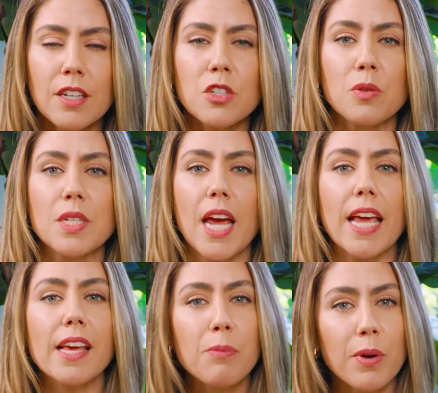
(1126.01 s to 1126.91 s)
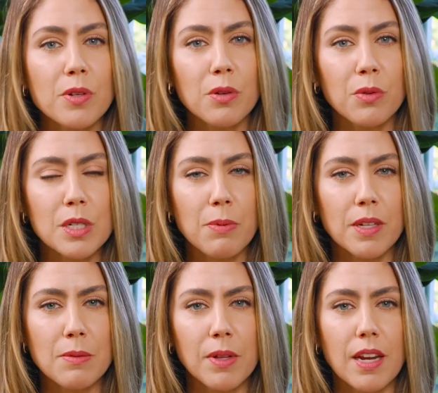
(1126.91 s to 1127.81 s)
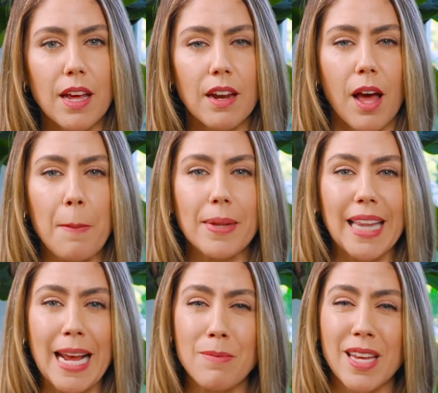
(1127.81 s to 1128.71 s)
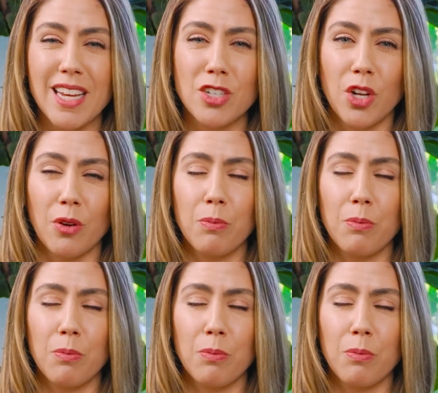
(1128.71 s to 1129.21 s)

So taking personal responsibility and not blaming each other.